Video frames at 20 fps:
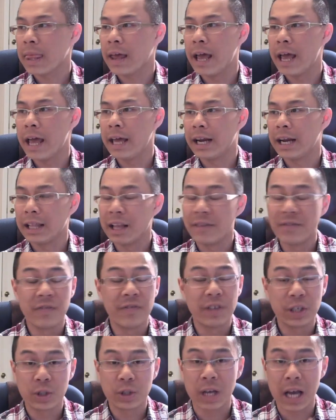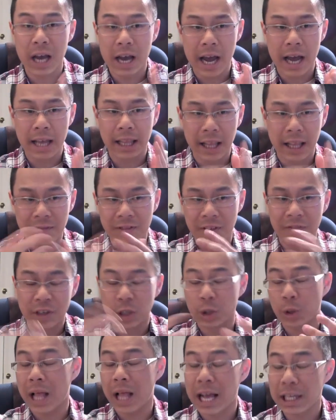and I love the
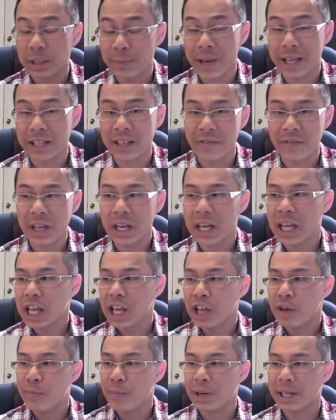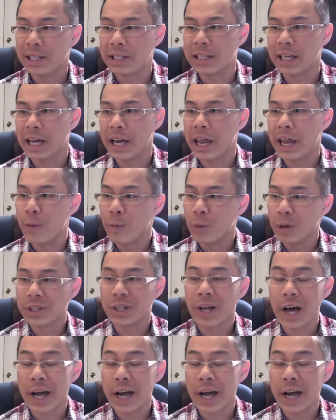visual aspect of it. But it was